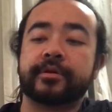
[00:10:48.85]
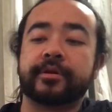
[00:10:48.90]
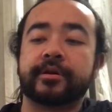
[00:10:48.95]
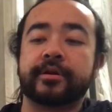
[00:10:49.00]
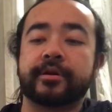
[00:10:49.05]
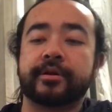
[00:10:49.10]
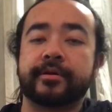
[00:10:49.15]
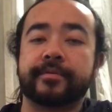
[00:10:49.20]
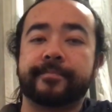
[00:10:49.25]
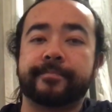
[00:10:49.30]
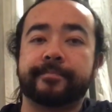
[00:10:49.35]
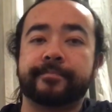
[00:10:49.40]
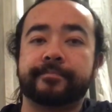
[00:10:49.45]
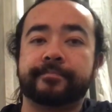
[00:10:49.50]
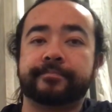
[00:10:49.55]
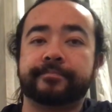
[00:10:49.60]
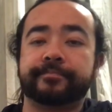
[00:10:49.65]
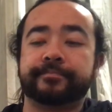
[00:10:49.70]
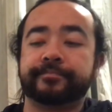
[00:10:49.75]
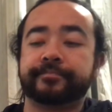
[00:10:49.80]

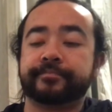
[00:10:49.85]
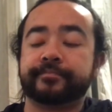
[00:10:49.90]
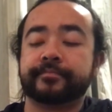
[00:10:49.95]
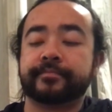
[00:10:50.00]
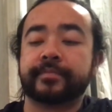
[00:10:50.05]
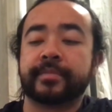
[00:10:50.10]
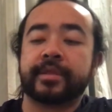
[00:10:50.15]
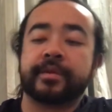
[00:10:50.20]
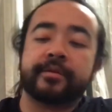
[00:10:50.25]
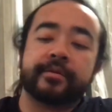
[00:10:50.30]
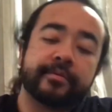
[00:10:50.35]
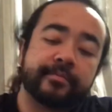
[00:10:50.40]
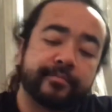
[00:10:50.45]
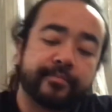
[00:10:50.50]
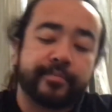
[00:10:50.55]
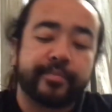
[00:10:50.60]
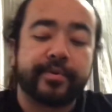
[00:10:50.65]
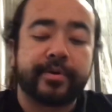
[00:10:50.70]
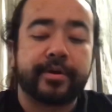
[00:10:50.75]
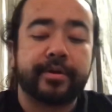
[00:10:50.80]

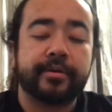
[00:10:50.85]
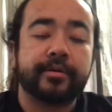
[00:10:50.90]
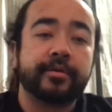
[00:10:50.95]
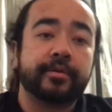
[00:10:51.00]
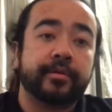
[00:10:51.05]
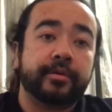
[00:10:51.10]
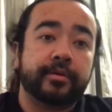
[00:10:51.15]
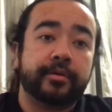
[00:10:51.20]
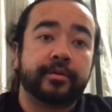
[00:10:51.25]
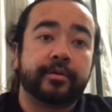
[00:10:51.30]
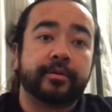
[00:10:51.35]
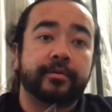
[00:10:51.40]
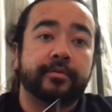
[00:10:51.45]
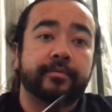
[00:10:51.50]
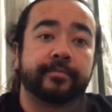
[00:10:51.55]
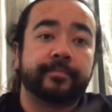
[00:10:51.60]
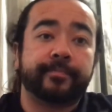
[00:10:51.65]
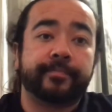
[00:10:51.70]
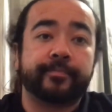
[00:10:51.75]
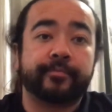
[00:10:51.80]
But, you
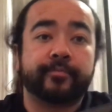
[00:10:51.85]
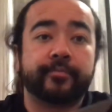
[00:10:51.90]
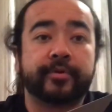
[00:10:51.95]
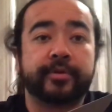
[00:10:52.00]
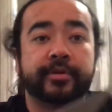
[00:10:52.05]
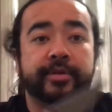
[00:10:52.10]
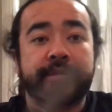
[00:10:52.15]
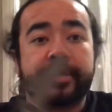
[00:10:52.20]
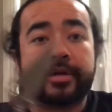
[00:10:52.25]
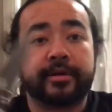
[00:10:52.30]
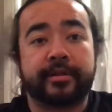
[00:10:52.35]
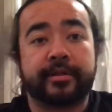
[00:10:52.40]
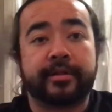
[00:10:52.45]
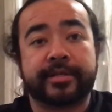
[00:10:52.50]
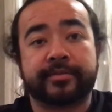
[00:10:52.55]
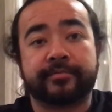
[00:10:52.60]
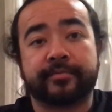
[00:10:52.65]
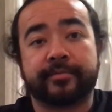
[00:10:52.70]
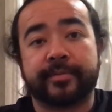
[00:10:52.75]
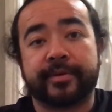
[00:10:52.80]
know, one day I'll
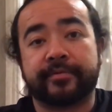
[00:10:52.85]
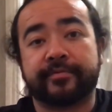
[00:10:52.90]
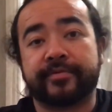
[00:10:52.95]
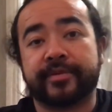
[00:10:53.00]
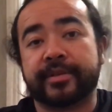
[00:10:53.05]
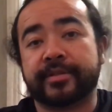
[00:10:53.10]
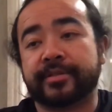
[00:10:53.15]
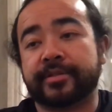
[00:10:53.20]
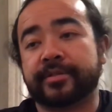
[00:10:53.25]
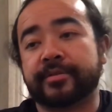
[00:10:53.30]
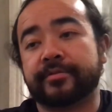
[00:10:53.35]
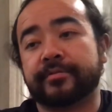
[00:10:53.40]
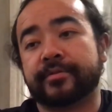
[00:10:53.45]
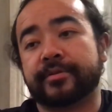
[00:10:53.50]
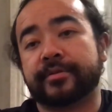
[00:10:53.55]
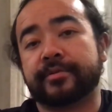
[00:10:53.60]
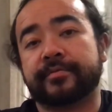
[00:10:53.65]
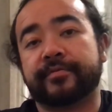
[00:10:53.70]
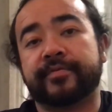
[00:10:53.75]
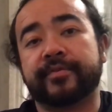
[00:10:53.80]
ask one of my friends
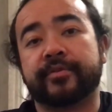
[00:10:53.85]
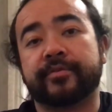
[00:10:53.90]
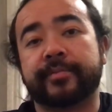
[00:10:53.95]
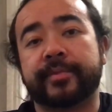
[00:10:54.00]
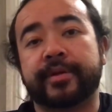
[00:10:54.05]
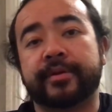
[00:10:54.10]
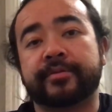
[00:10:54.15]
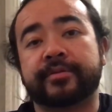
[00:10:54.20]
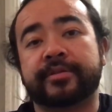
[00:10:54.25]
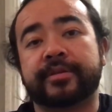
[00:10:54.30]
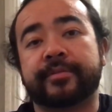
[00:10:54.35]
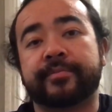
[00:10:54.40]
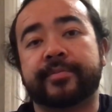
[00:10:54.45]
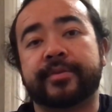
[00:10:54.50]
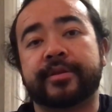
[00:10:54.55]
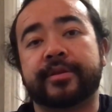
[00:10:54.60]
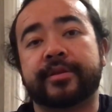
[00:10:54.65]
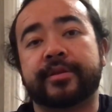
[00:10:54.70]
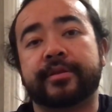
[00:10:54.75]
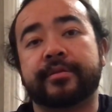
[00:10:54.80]
to film me or
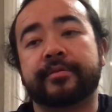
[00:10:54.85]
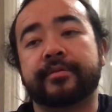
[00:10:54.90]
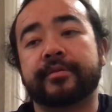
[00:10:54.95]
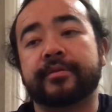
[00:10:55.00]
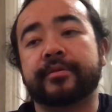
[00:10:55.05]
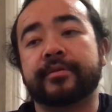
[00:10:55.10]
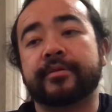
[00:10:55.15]
something, and